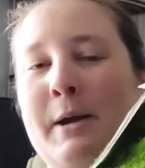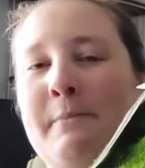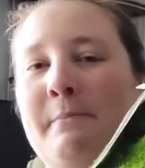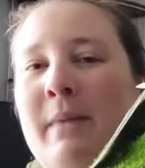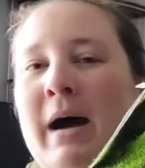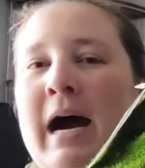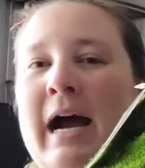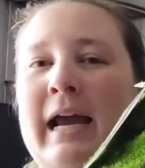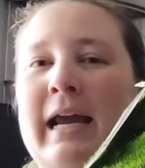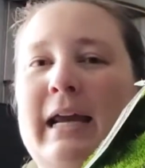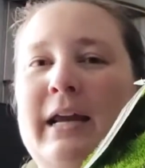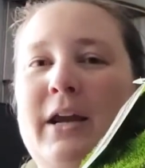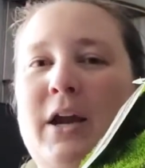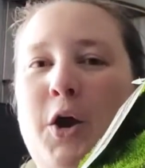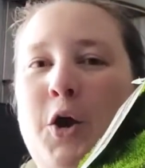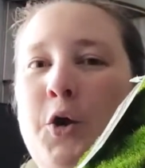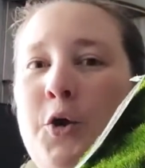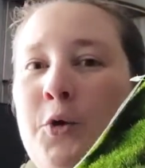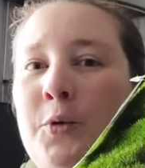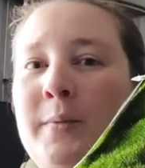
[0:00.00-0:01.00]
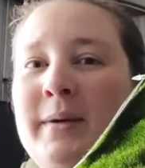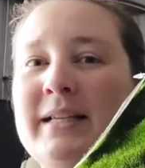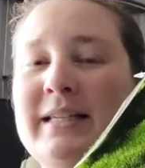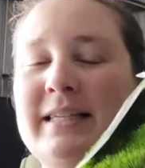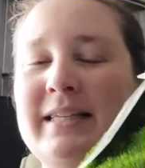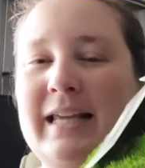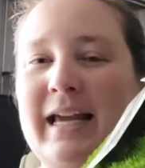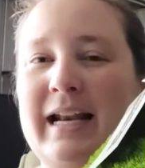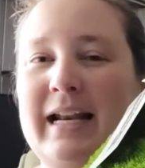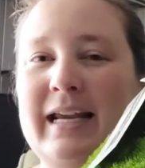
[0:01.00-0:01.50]
My home
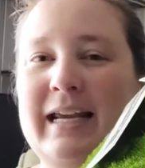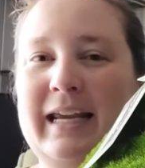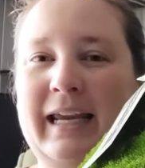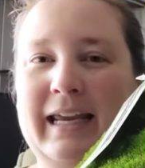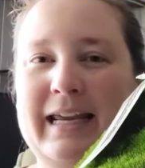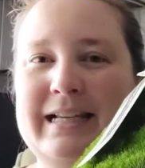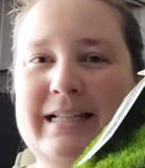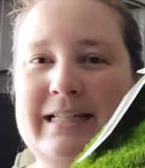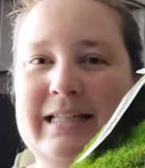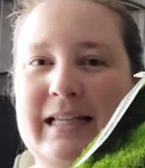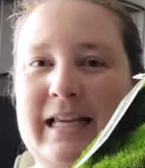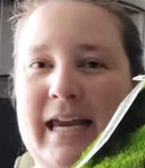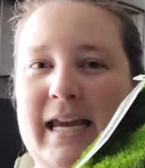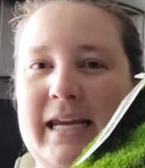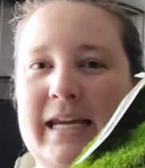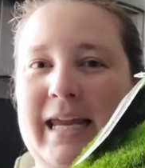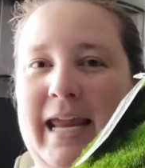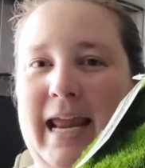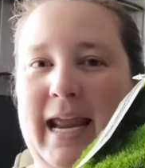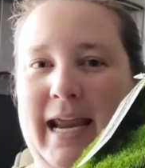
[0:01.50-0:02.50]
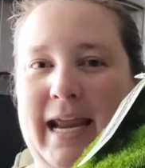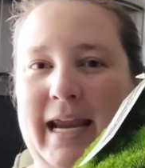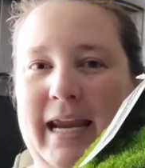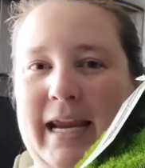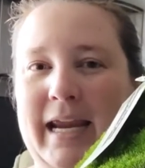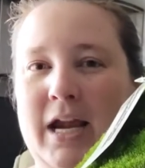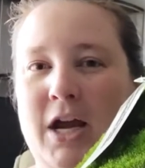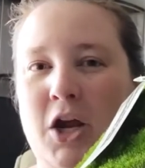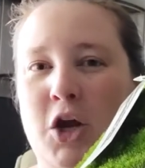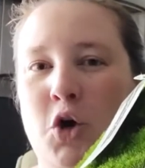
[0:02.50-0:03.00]
aesthetic is like
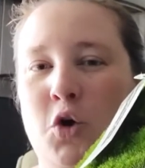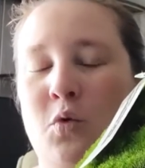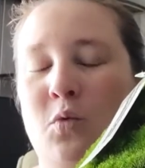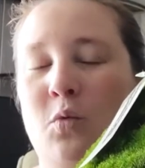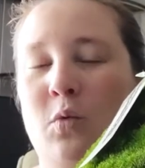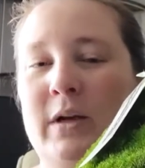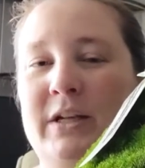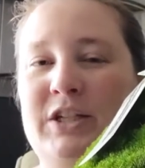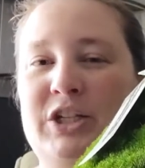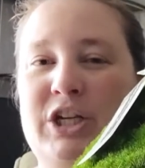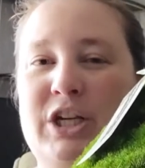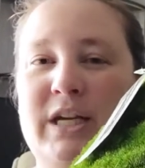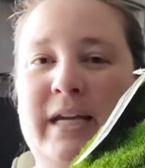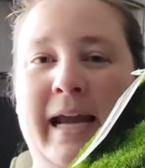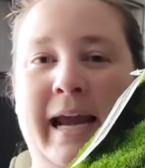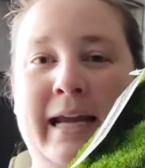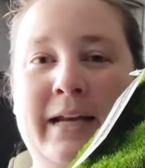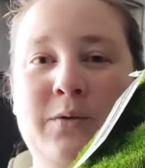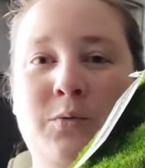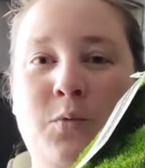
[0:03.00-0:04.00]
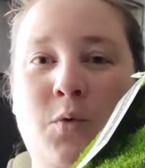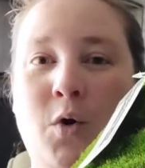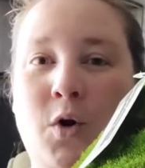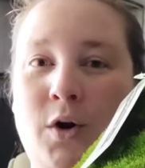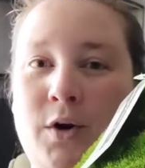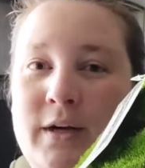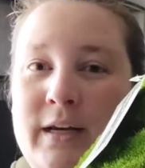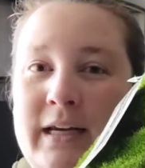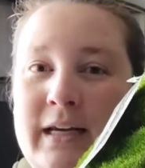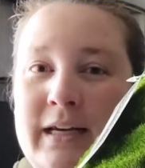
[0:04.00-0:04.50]
a witchy
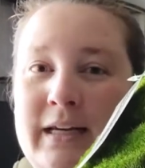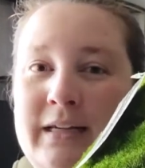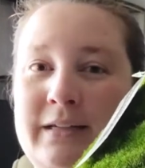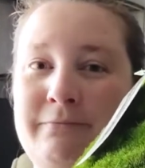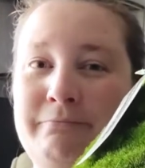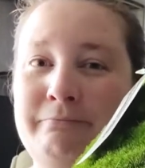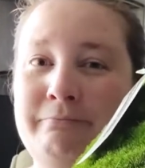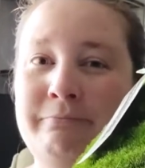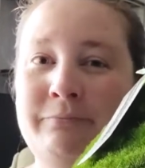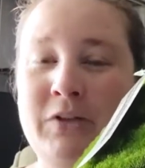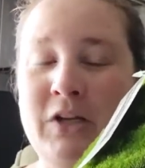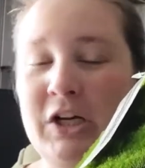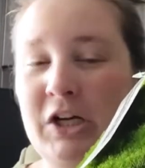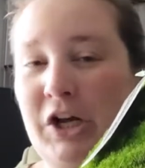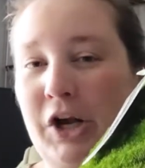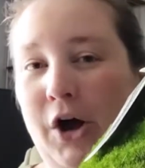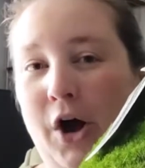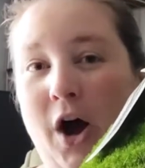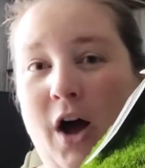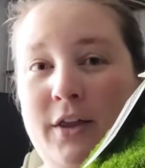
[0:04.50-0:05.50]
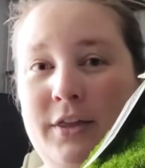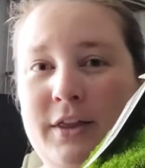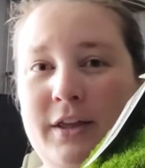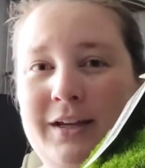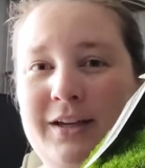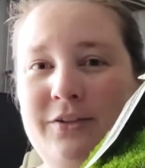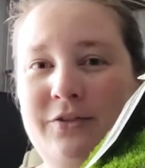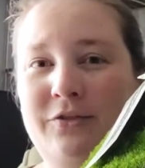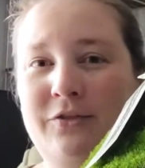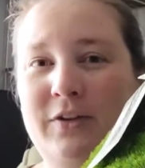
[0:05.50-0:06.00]
Edwardian
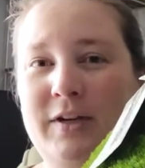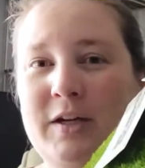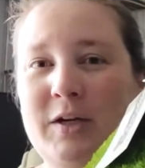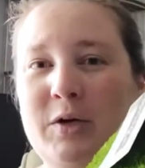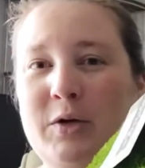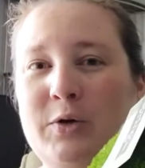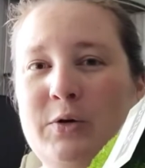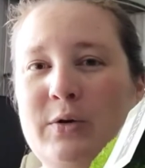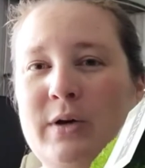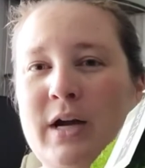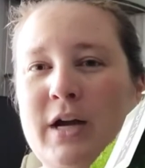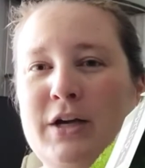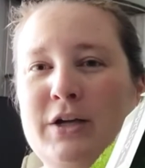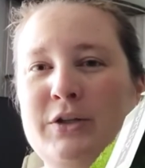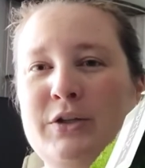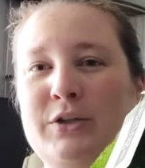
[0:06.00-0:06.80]
gothic feel.